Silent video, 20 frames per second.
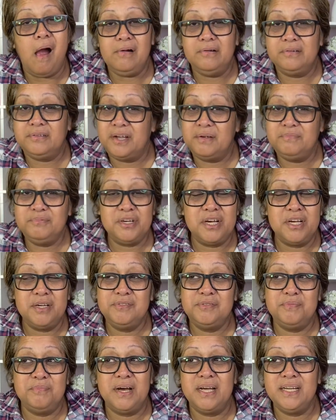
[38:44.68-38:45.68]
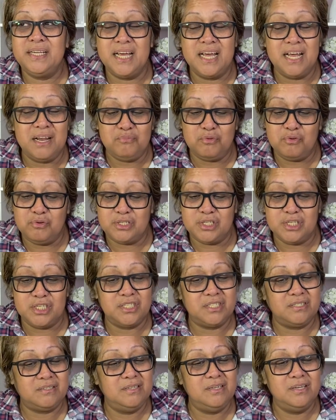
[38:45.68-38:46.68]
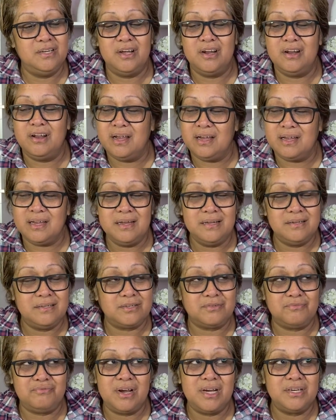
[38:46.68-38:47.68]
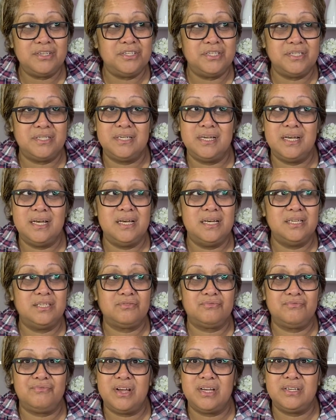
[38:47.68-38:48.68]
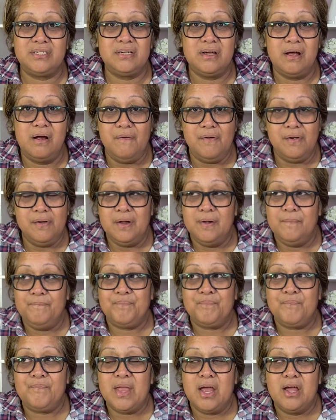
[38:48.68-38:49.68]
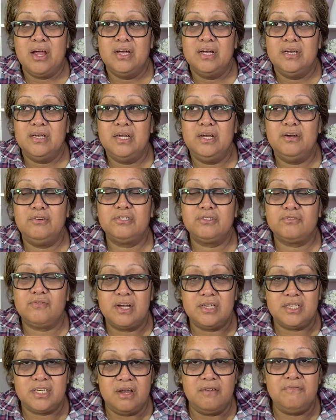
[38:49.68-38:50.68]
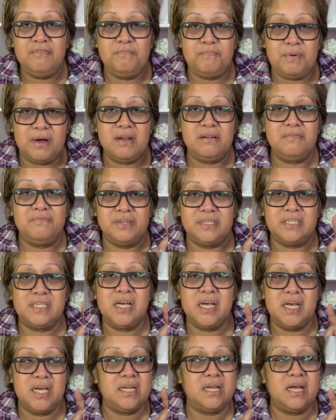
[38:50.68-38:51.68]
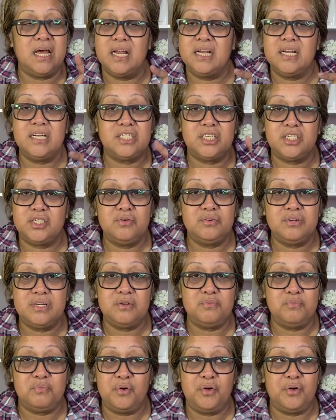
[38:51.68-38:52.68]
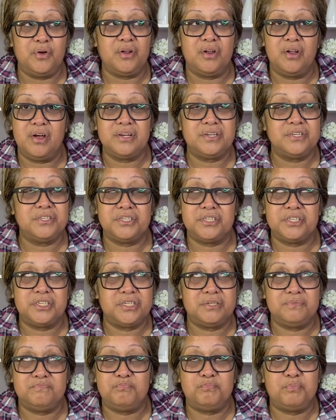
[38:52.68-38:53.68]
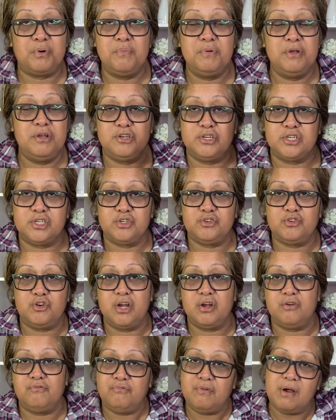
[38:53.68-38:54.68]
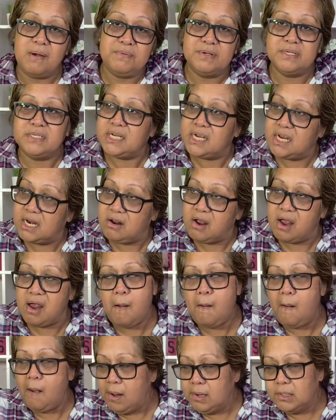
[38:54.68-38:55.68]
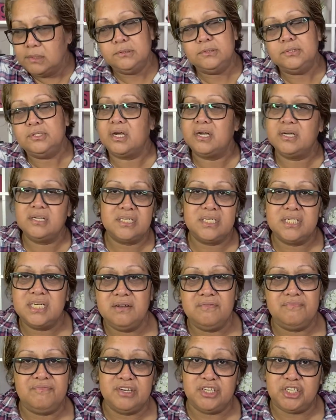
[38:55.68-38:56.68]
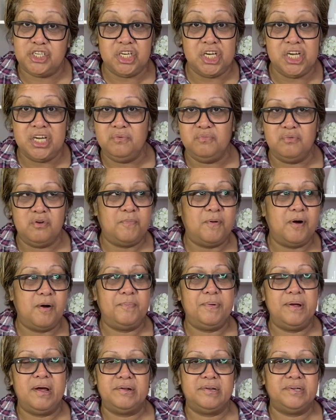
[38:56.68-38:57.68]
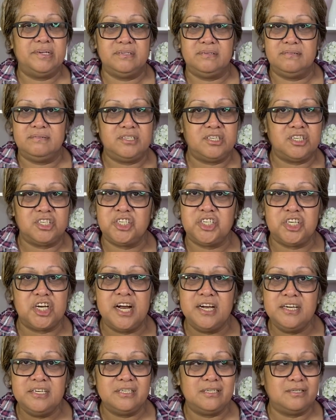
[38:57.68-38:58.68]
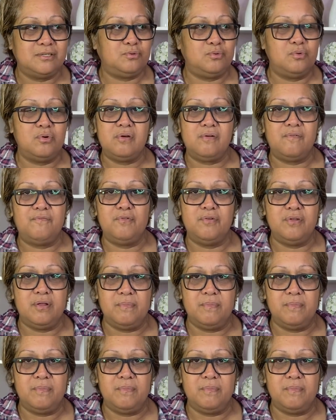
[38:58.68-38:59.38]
Sometimes my dad would just, like he scratch his head, scratch. He'll scratch every part of his head and it still didn't work. Like he's probably just trying to rub his head, like trying to see if a genie will pop out and just change his daughter for the